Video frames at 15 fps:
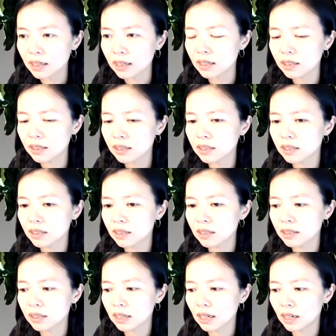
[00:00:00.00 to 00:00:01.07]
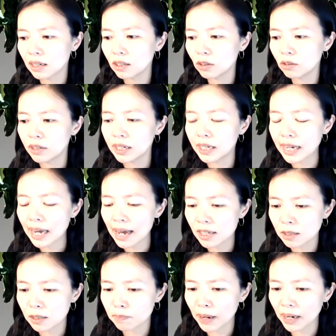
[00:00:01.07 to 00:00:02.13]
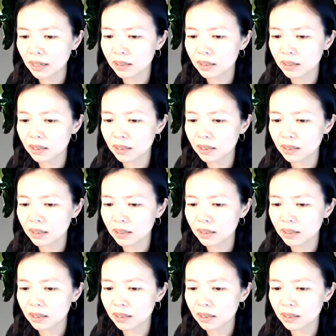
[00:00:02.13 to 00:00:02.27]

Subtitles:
is this unique aspect